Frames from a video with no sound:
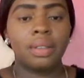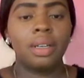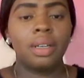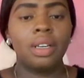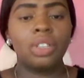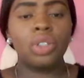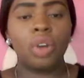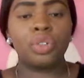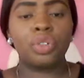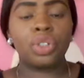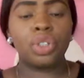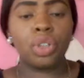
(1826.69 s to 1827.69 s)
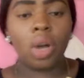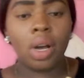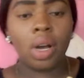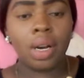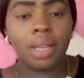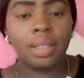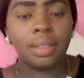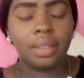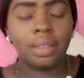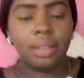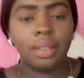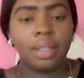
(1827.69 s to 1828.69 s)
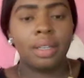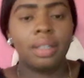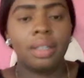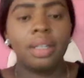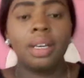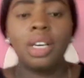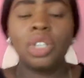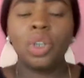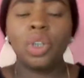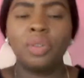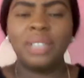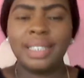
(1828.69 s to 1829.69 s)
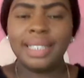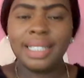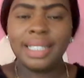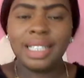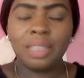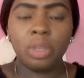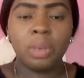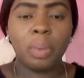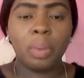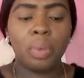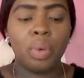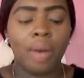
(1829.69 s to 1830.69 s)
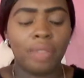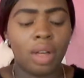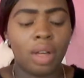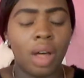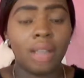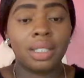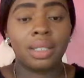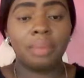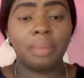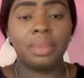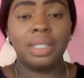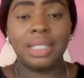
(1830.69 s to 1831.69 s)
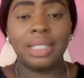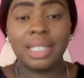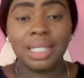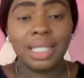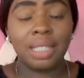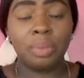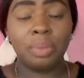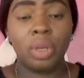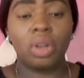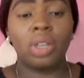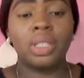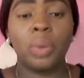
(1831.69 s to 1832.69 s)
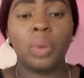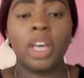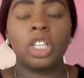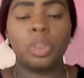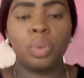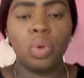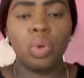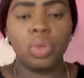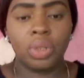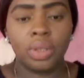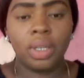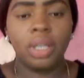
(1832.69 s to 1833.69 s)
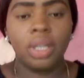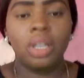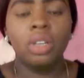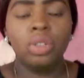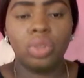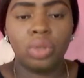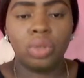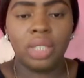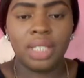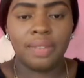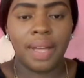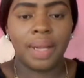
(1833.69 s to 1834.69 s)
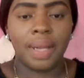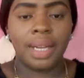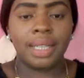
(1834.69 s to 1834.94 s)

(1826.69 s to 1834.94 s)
issue of shock, issue of diseases. Most people have got some diseases because they were exposed to the